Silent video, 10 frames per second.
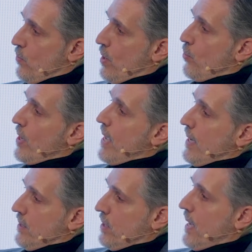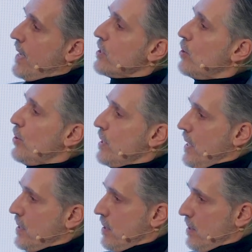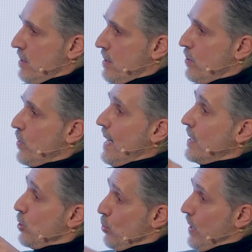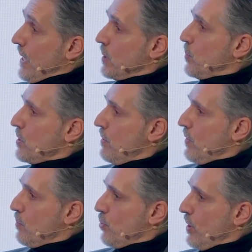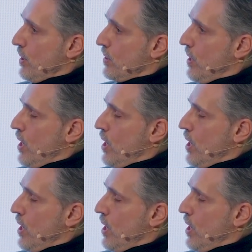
where we get catalog data related to that specific product,